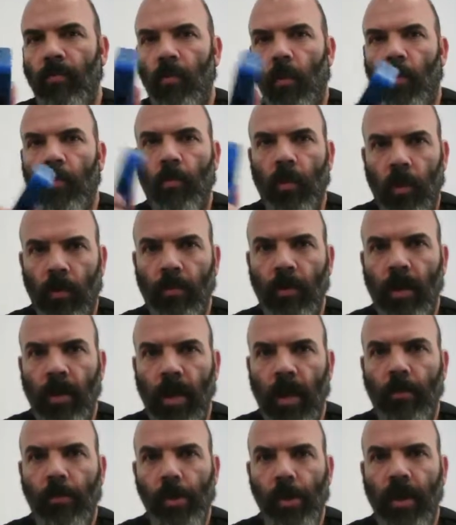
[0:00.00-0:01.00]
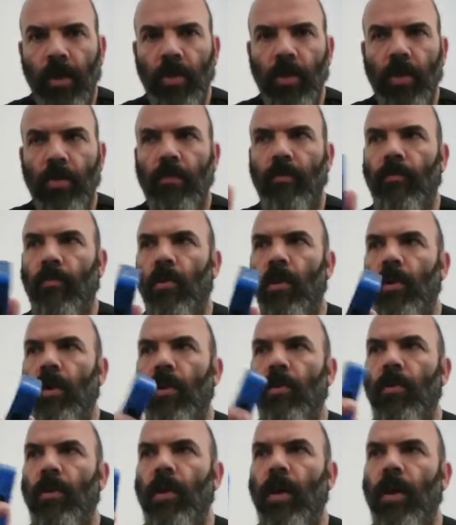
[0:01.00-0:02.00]
more permanent type station for
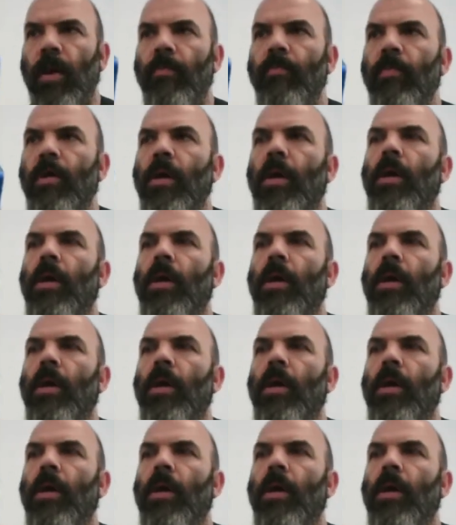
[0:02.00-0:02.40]
another time,